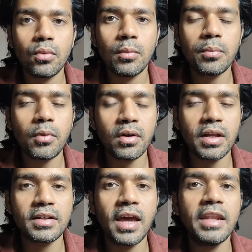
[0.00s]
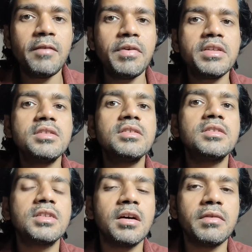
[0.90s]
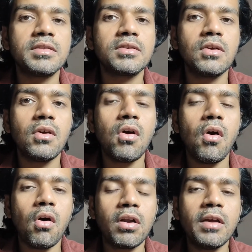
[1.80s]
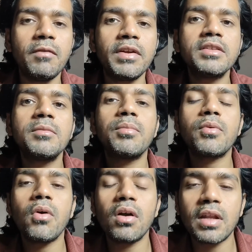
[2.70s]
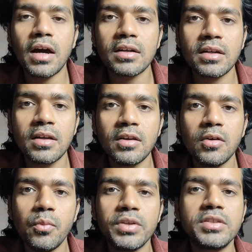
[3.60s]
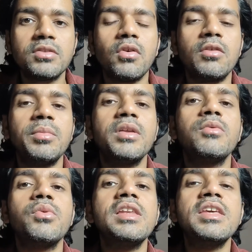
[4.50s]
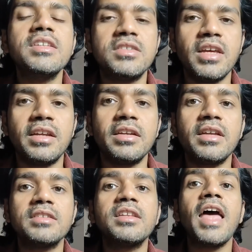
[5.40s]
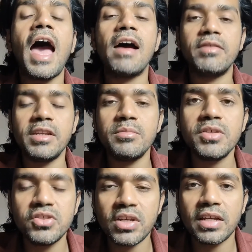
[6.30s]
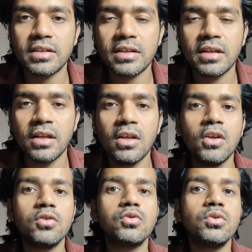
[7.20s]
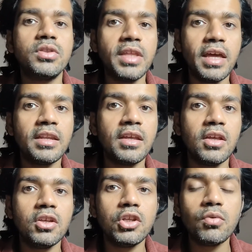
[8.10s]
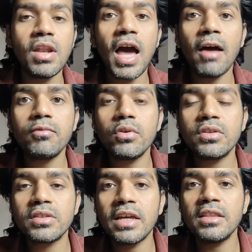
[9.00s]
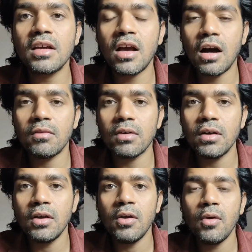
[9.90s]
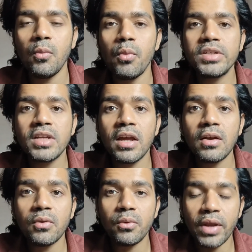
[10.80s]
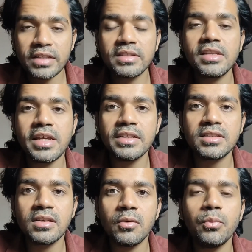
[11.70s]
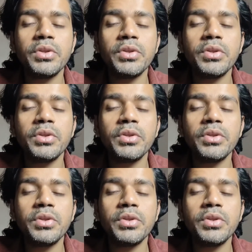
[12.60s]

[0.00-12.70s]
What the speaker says: product, and if it is a service, or if it is a product which is not being released yet, it doesn't have an image yet, so then you will have to design the cover which resonates with